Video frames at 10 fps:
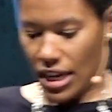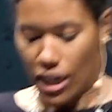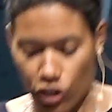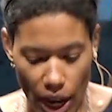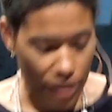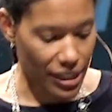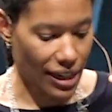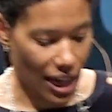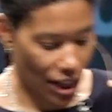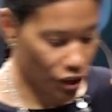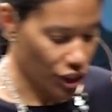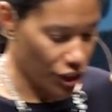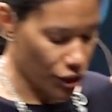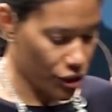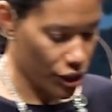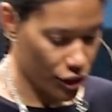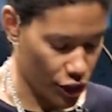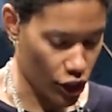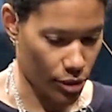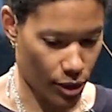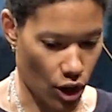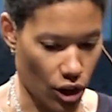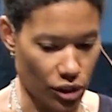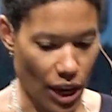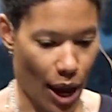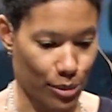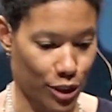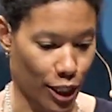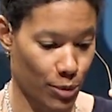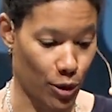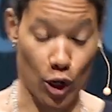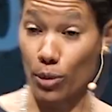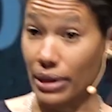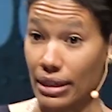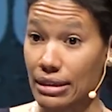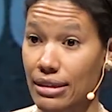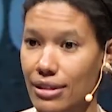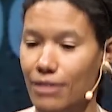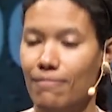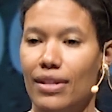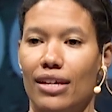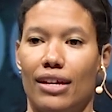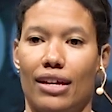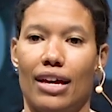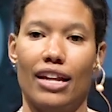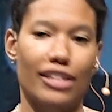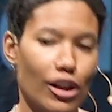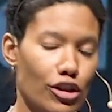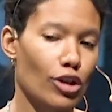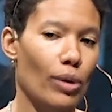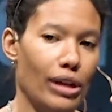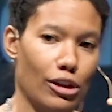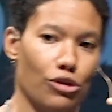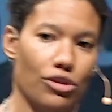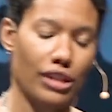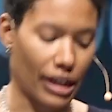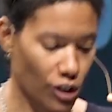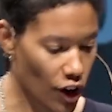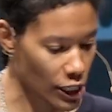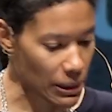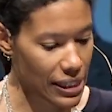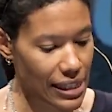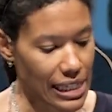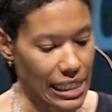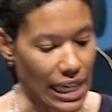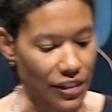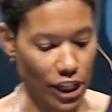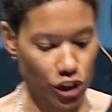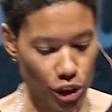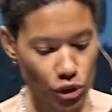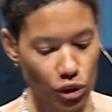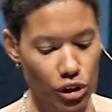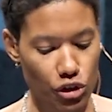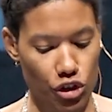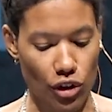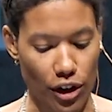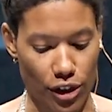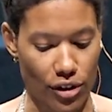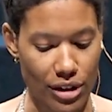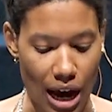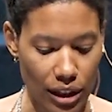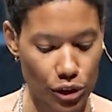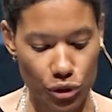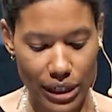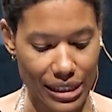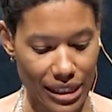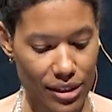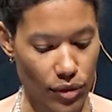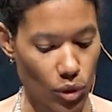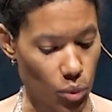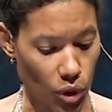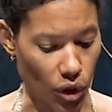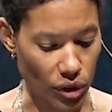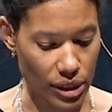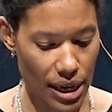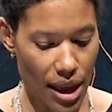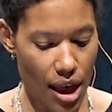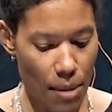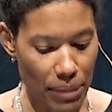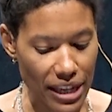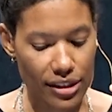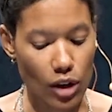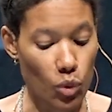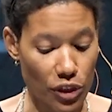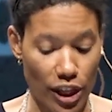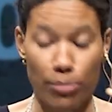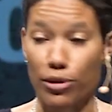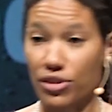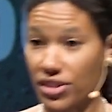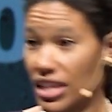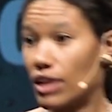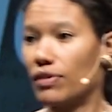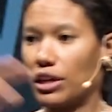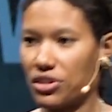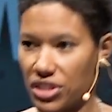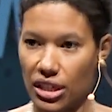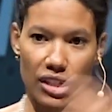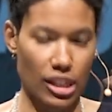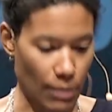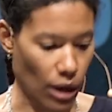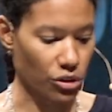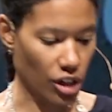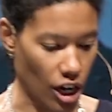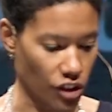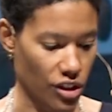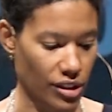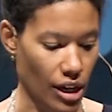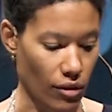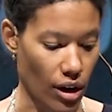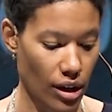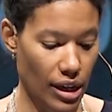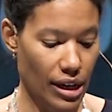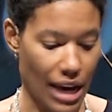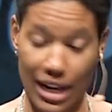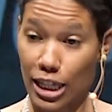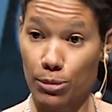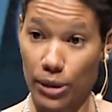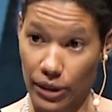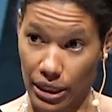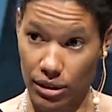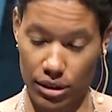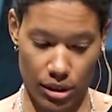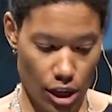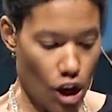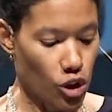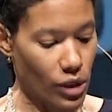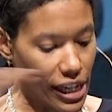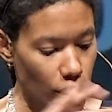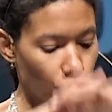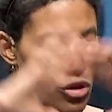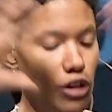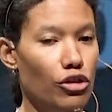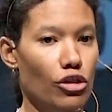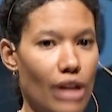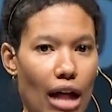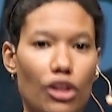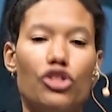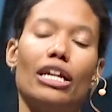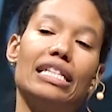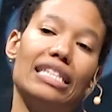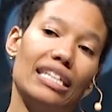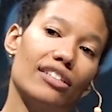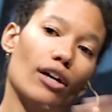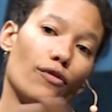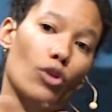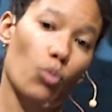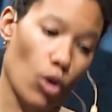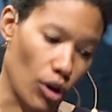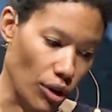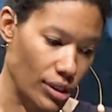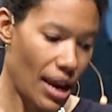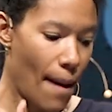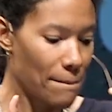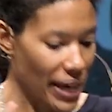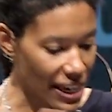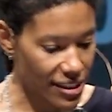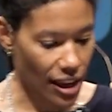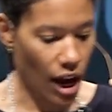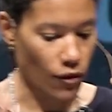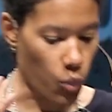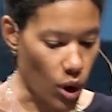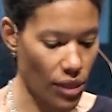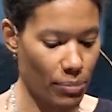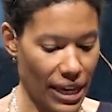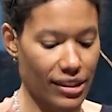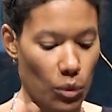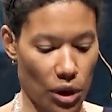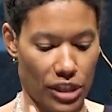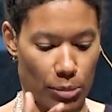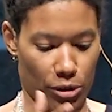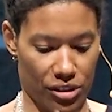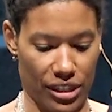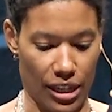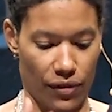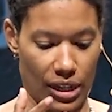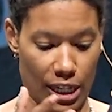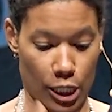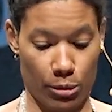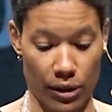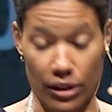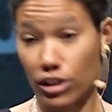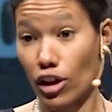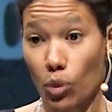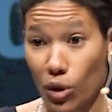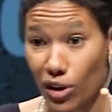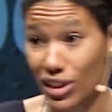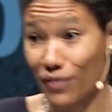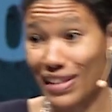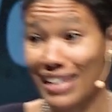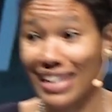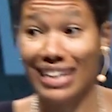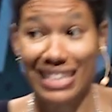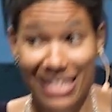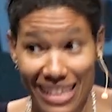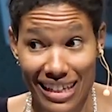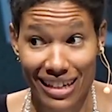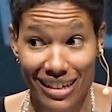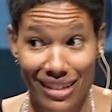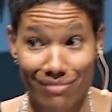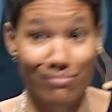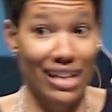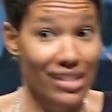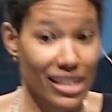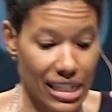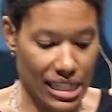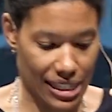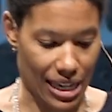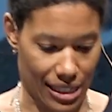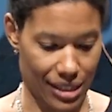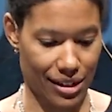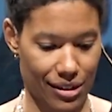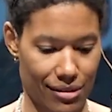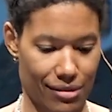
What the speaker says: In child psychology, there's this term called object permanence. And it's actually quite interesting. It talks about this idea that children construct their knowledge or ideas of the world based on what they perceive, like see, smell, touch, etc., and experience. So they construct their knowledge and ideas of the world based on what they perceive and experience. In other words, if they can't see it, it doesn't exist.